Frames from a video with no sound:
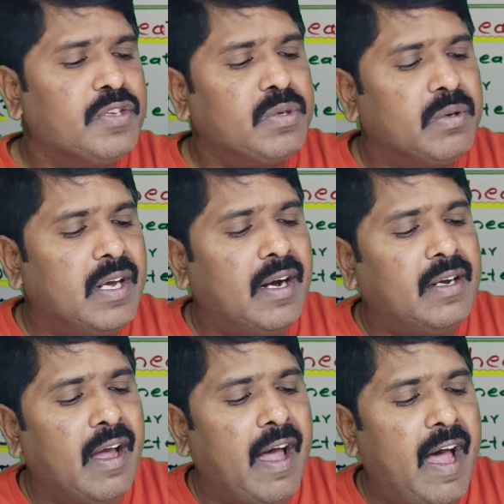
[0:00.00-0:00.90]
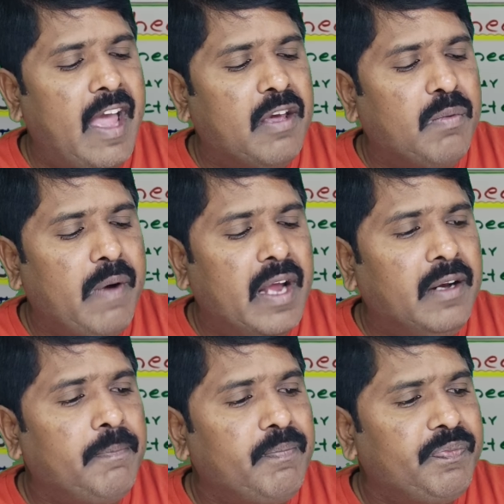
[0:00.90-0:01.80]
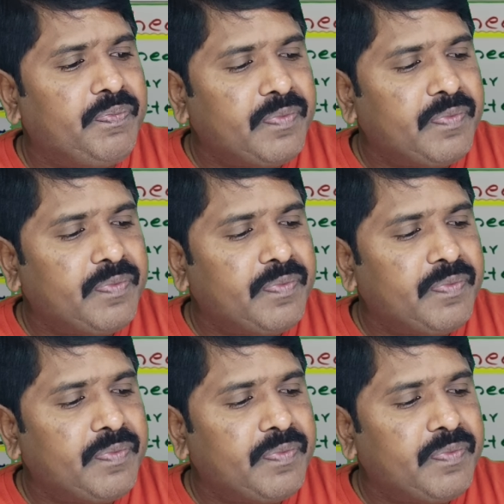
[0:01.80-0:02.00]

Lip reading: so that I1